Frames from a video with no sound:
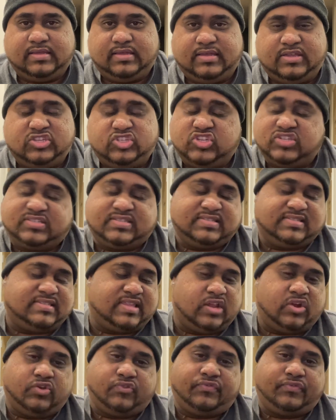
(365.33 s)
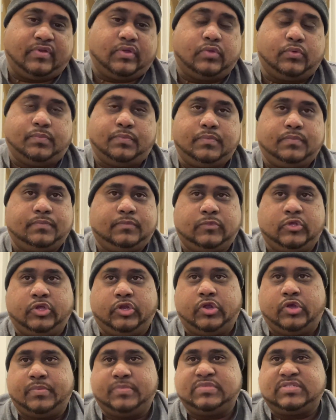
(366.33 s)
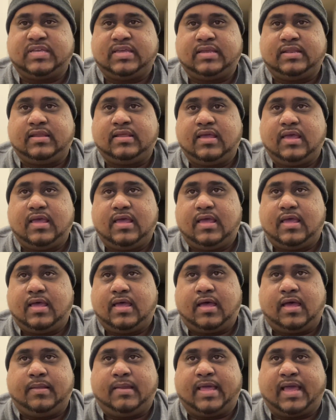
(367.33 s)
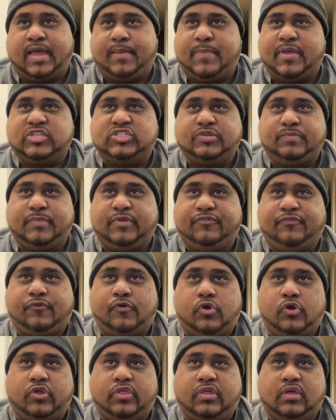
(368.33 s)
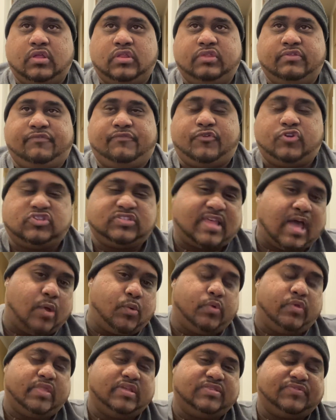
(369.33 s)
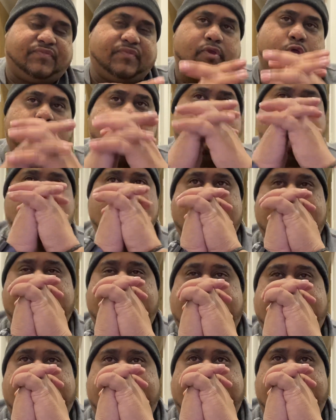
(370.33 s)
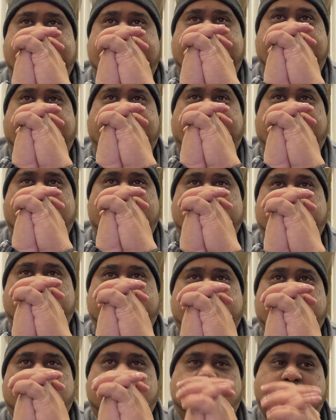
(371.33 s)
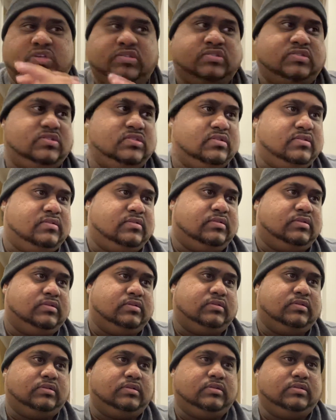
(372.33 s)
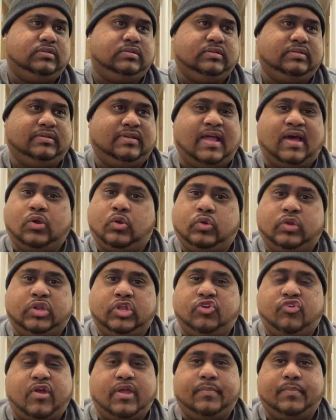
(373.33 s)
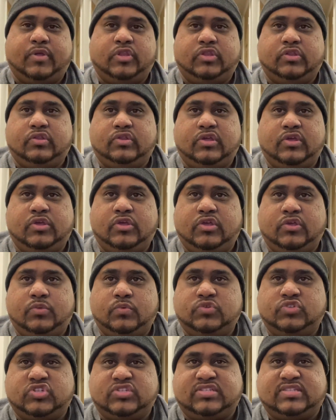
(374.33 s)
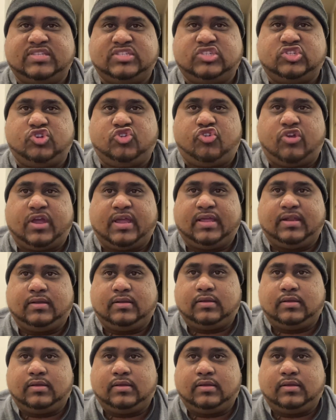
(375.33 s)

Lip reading: just a stellar film. You know what I'm saying? Like I mentioned before, the first hour of this film alone was not only great, but it was just this great.